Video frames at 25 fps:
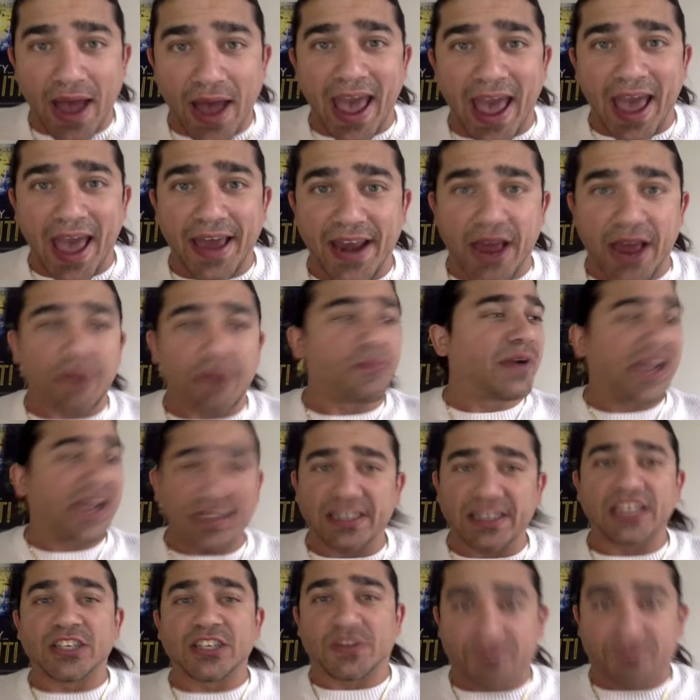ahead and read
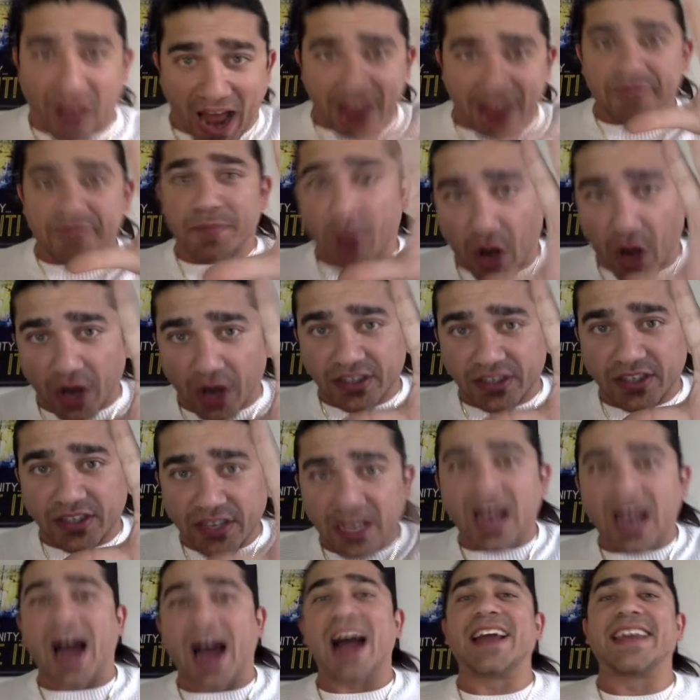these five books,
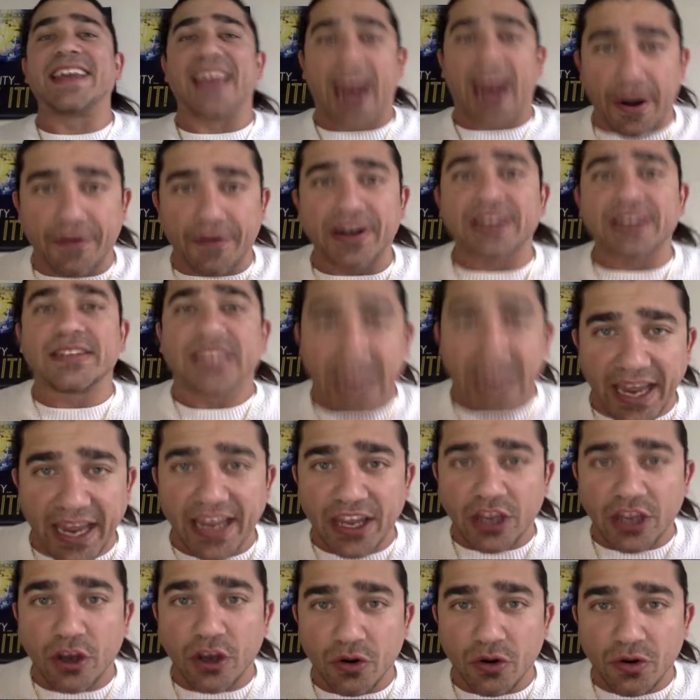I guarantee
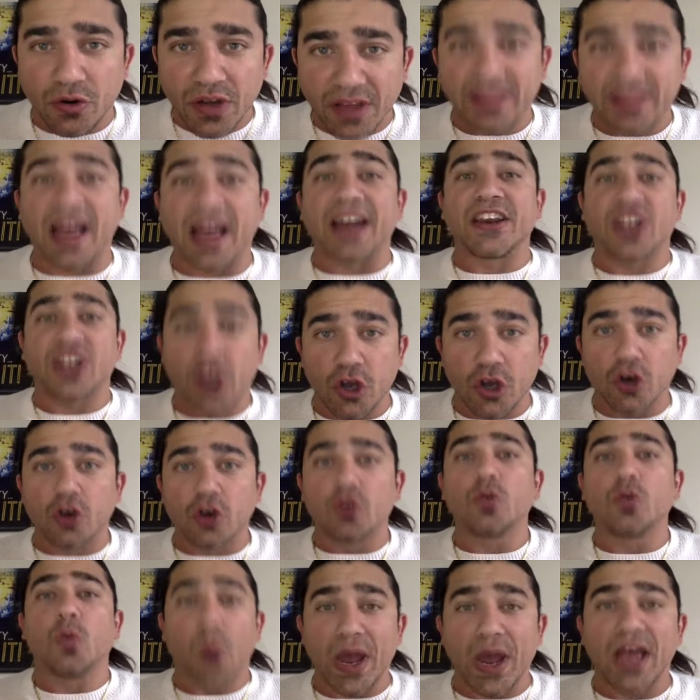you that you
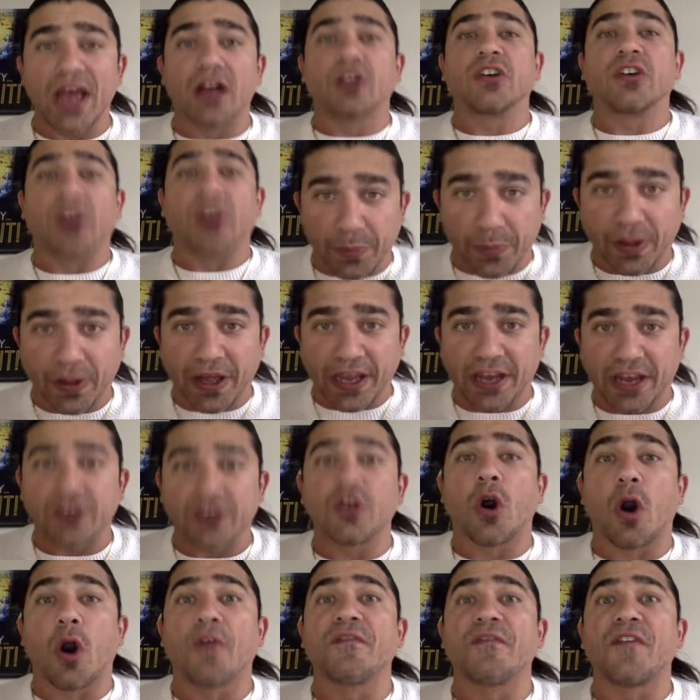will complete
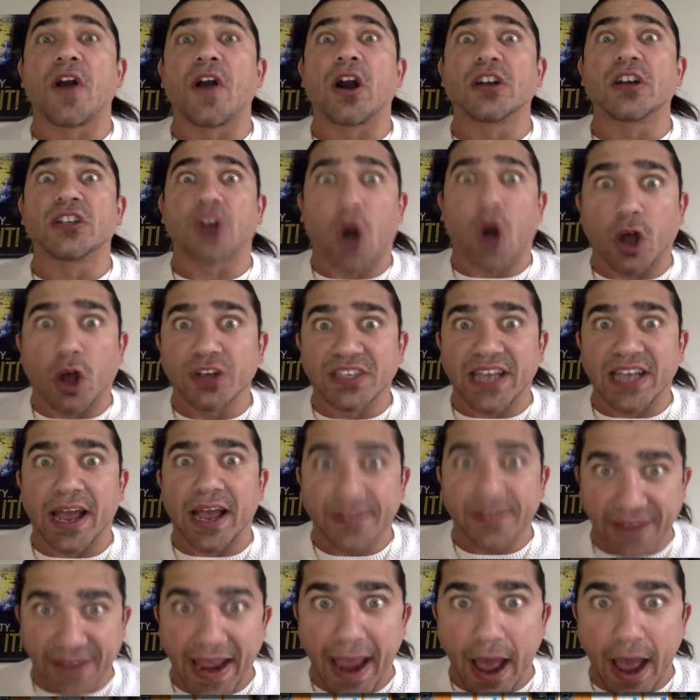your first wholesale
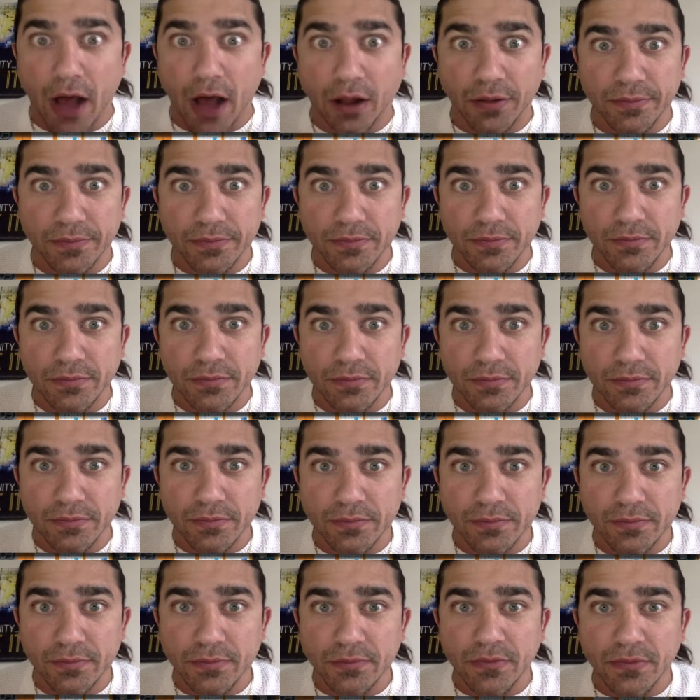deal.
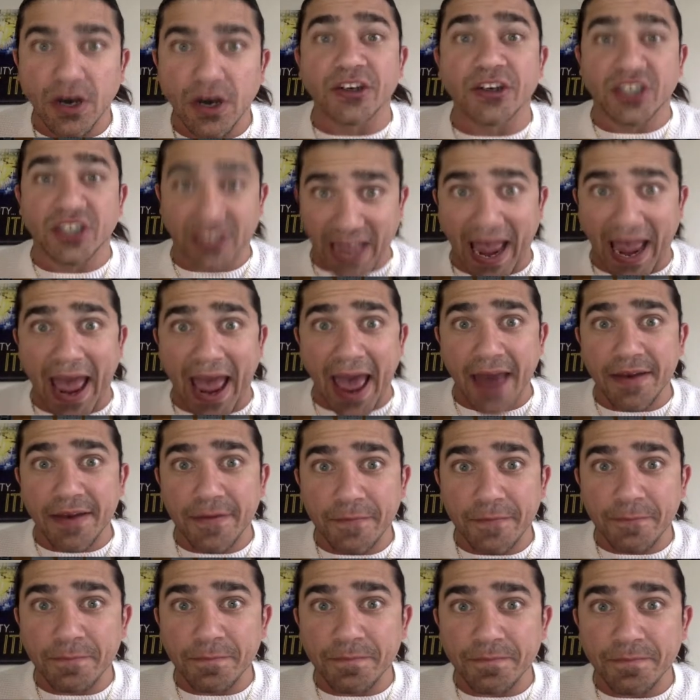Understand?
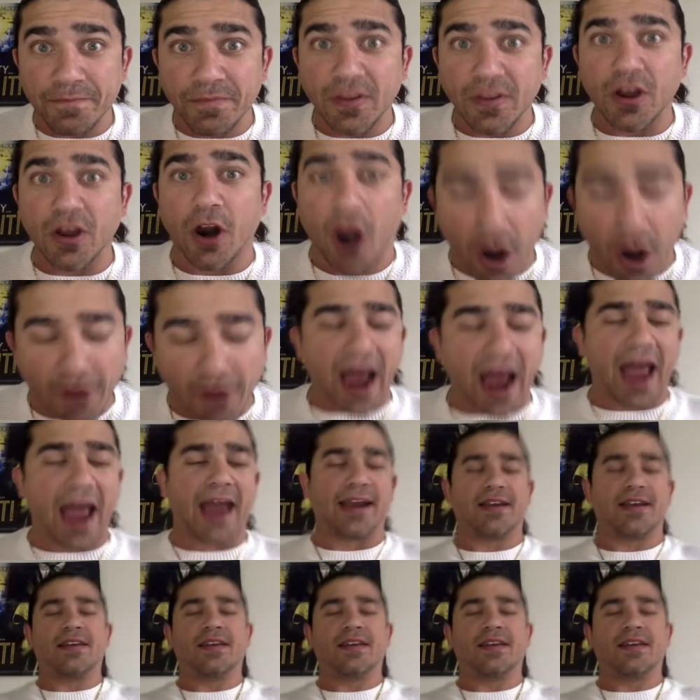All right.